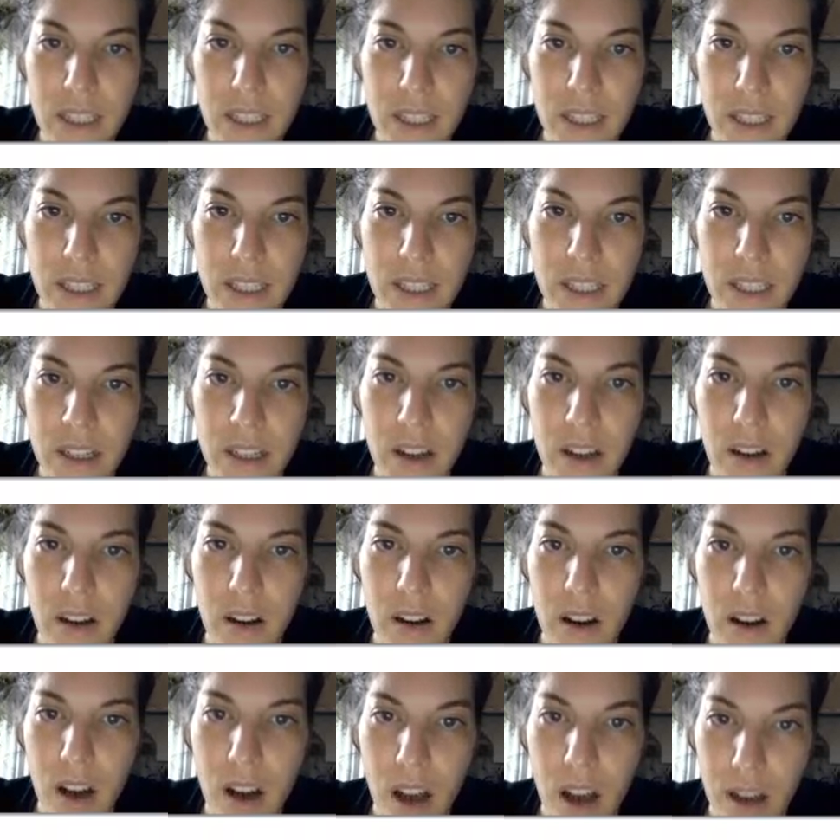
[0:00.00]
is an
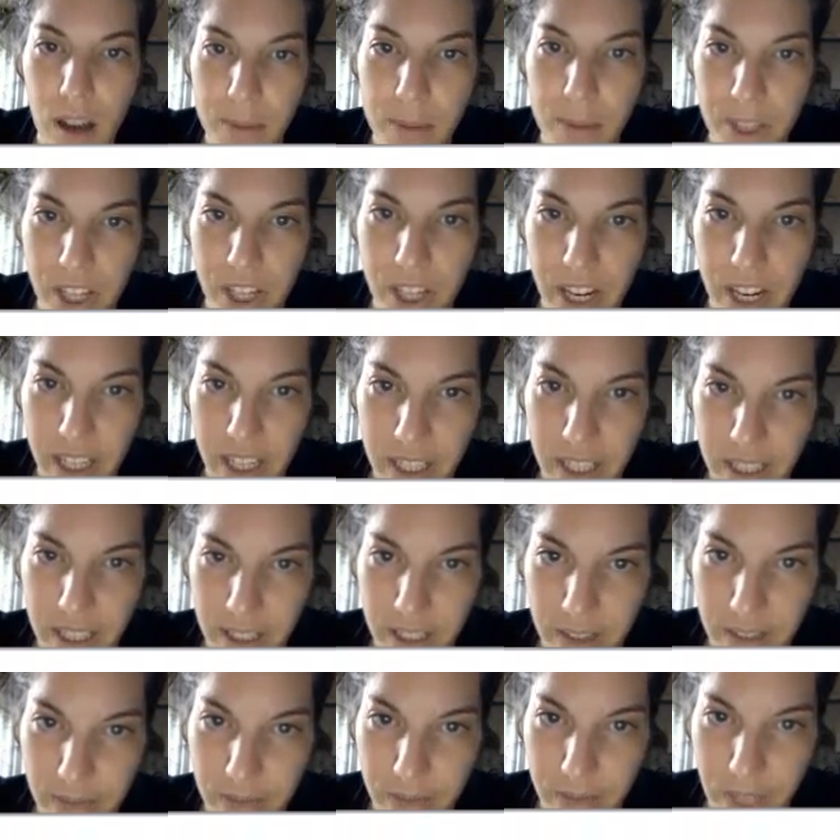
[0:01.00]

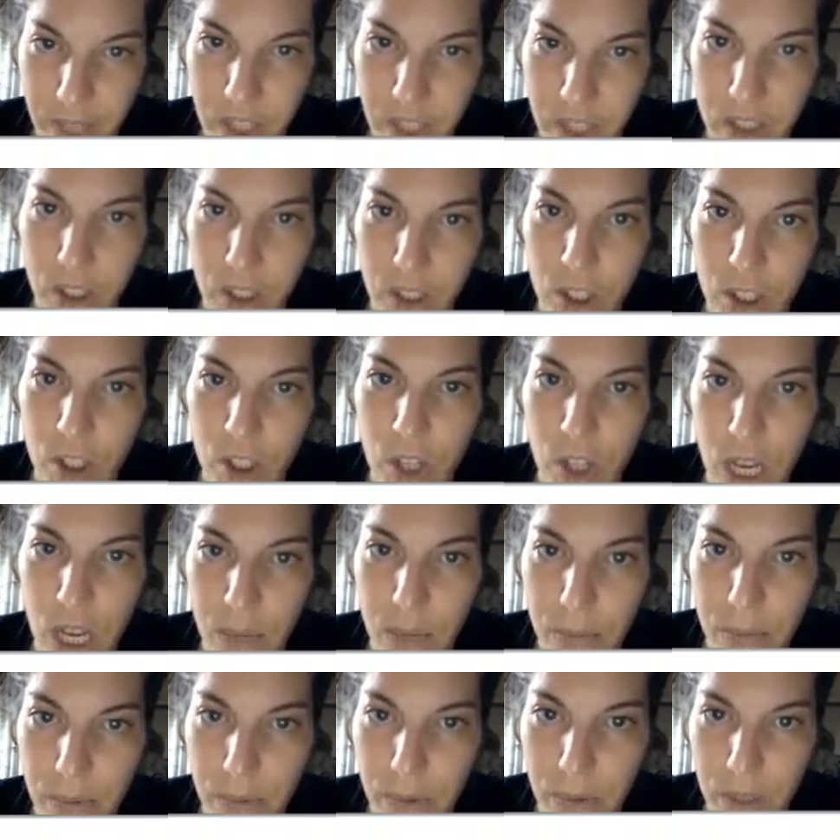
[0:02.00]
object, it's a
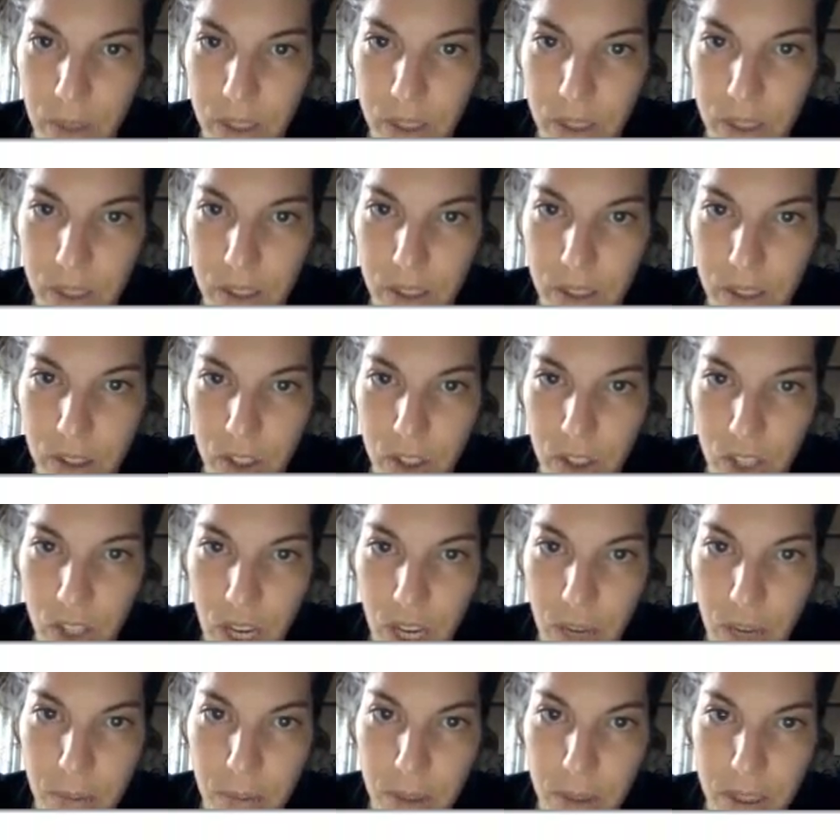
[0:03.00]
shape, this is a
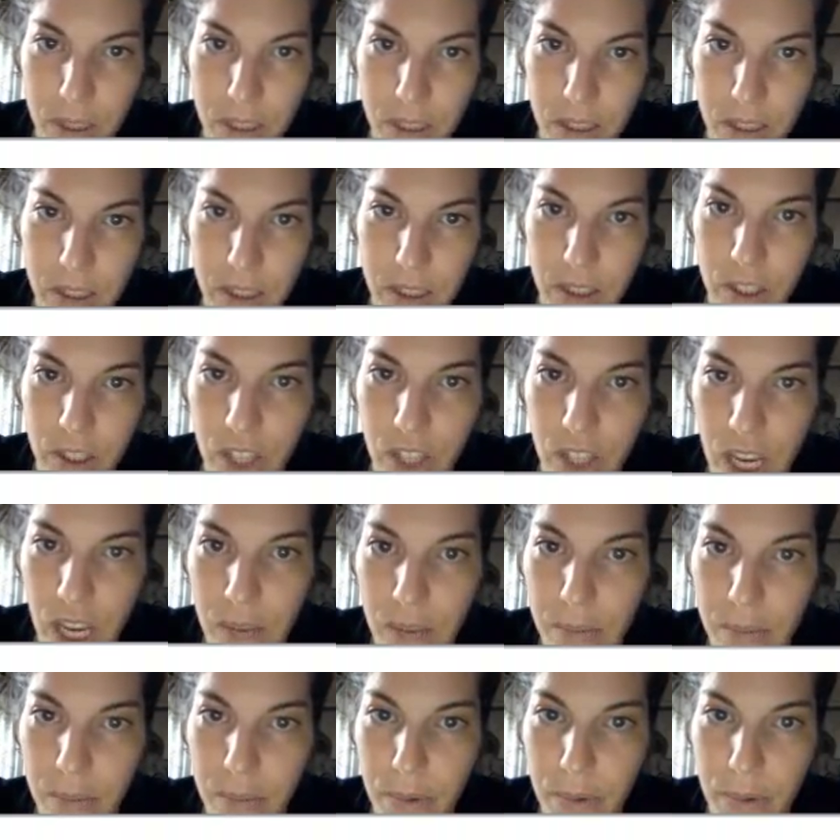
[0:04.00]
shape, this is a shape.